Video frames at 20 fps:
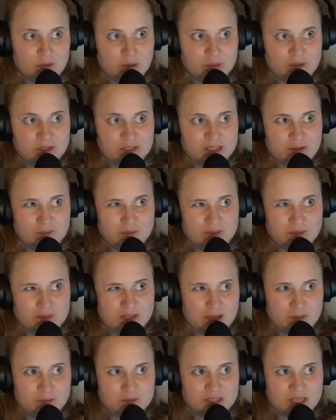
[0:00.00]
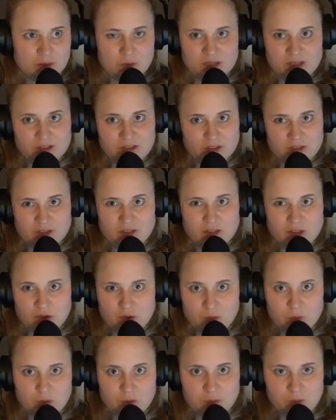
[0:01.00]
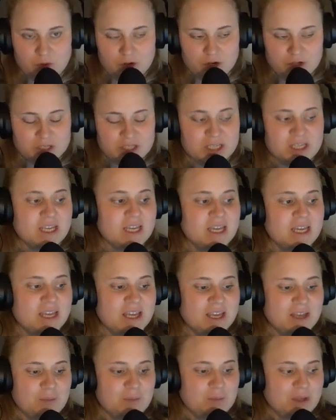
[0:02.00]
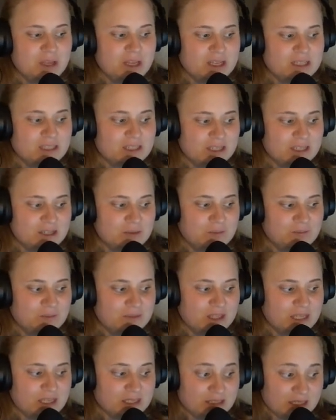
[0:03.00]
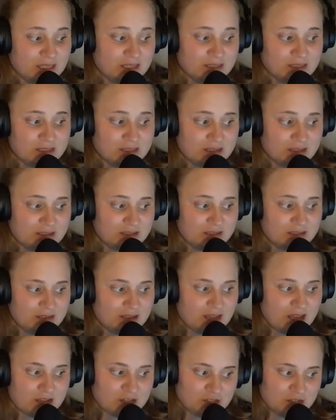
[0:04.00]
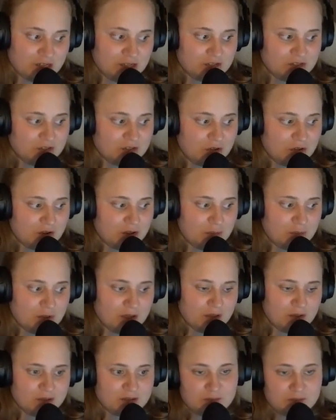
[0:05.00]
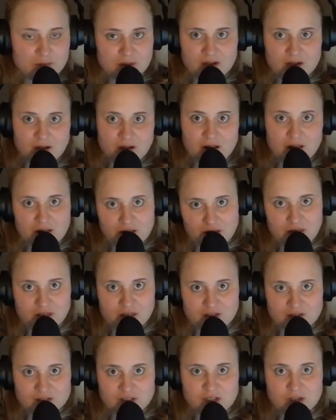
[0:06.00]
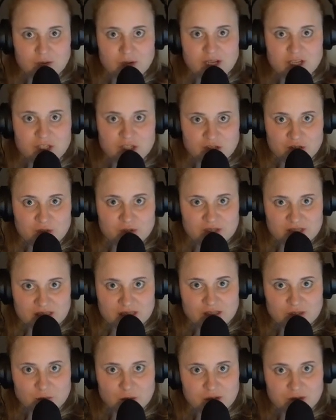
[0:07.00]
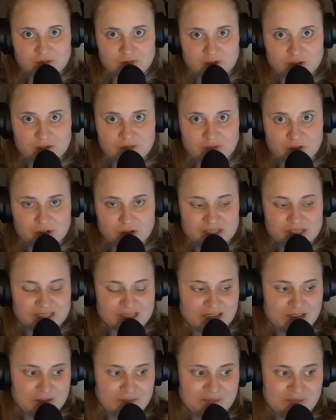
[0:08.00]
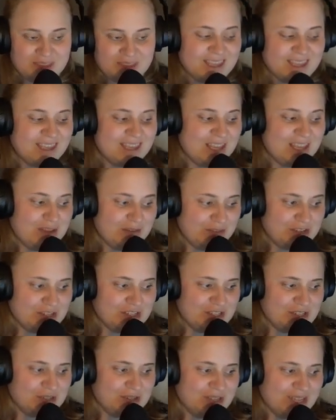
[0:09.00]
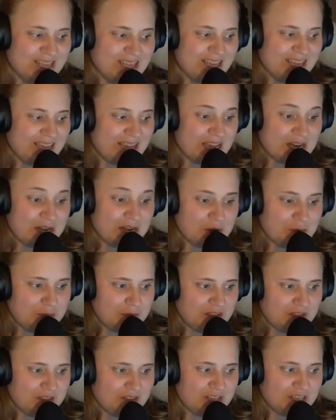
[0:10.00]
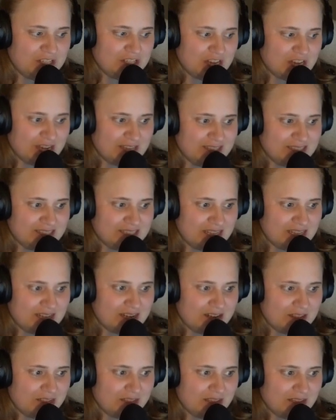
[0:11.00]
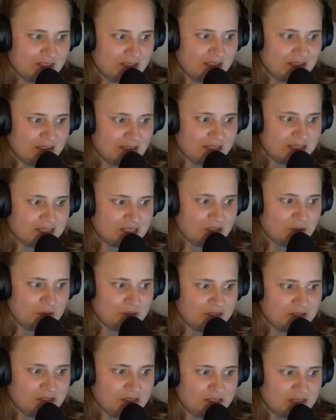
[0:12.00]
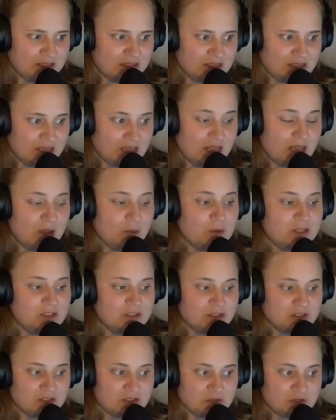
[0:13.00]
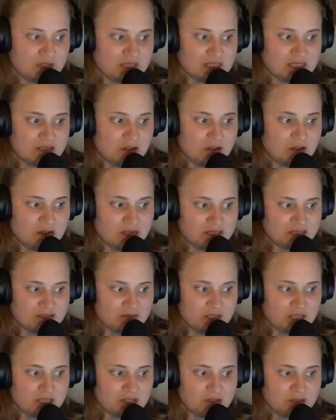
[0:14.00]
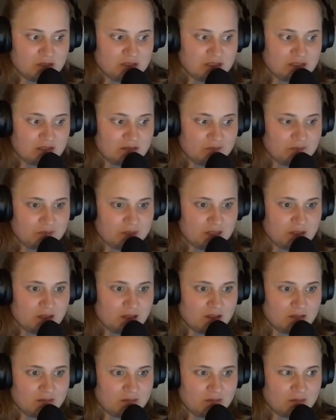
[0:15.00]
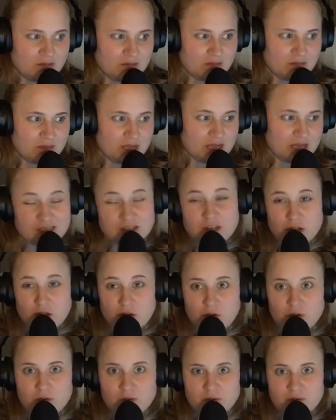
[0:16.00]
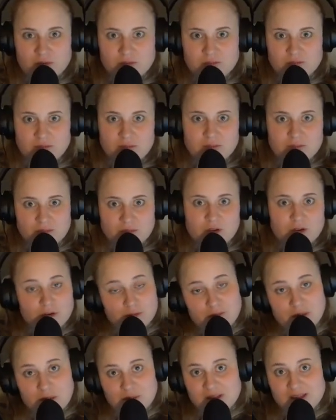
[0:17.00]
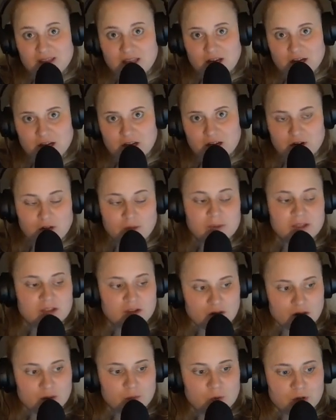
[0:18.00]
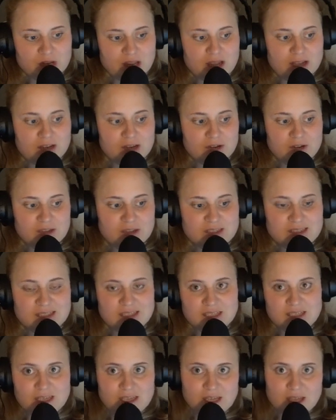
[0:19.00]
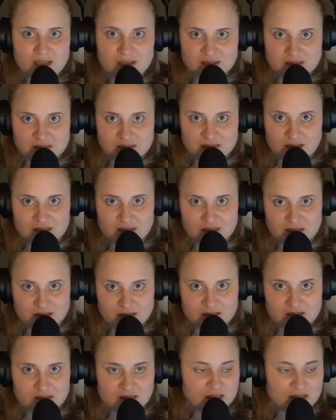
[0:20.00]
Maybe sometimes I will not know one word. But this is actually a song about mental health, so I choose this one for the first time for you, and I hope you give it a chance. And I think let's go into this. What is also interesting, all his videos, as I know, or maybe nearly all, but all what I know is that he has the ideas.